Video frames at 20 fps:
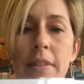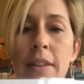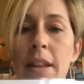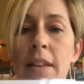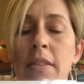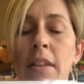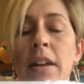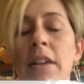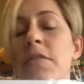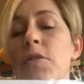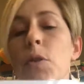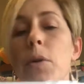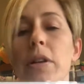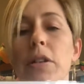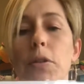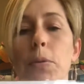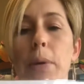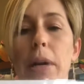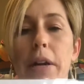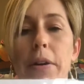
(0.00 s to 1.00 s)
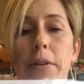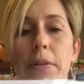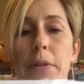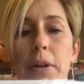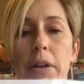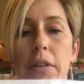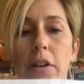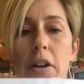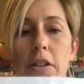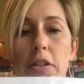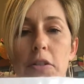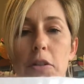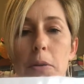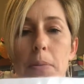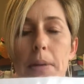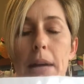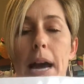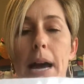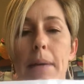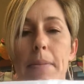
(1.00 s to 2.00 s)
Then, of course, we go into our large
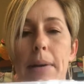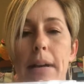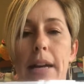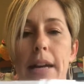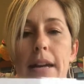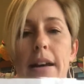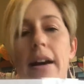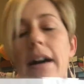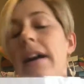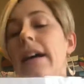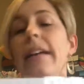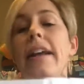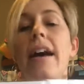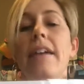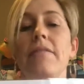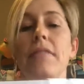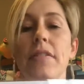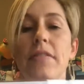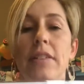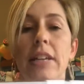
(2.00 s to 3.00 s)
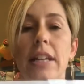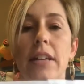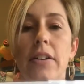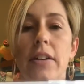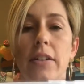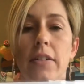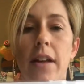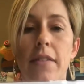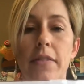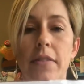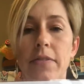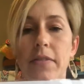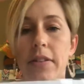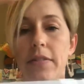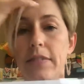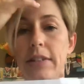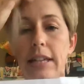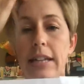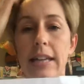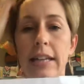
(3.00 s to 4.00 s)
group time at 9:15 or
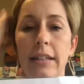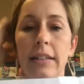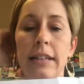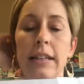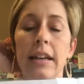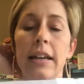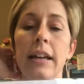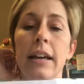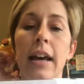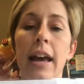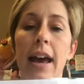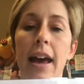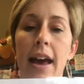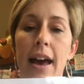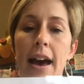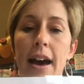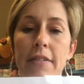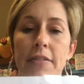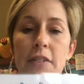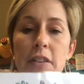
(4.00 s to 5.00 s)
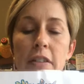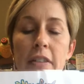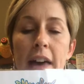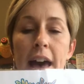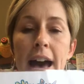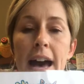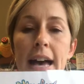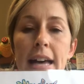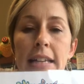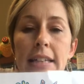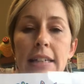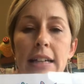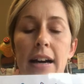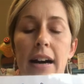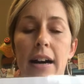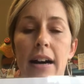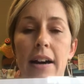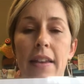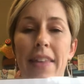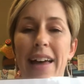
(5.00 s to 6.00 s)
11:15. After that,
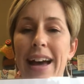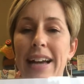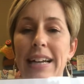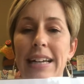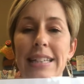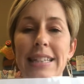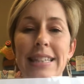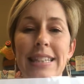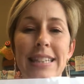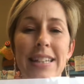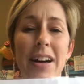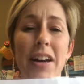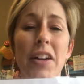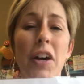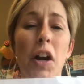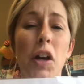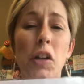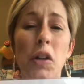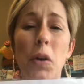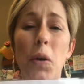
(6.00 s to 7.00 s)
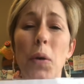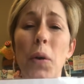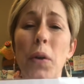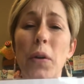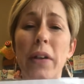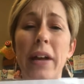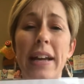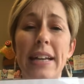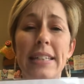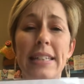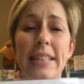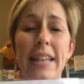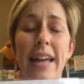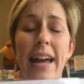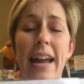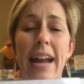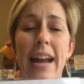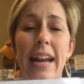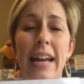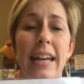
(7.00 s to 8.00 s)
that gets done. Our goal is
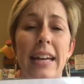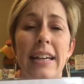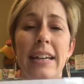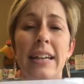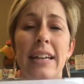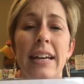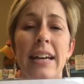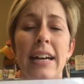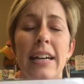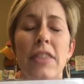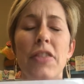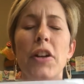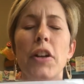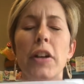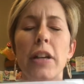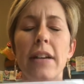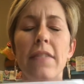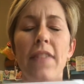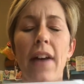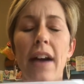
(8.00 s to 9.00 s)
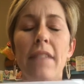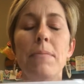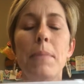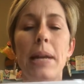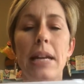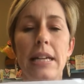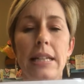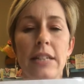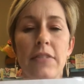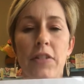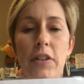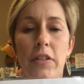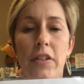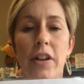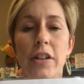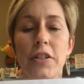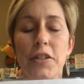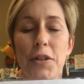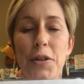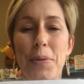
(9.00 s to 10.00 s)
like 35 minutes for
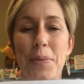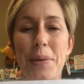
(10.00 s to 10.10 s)
large group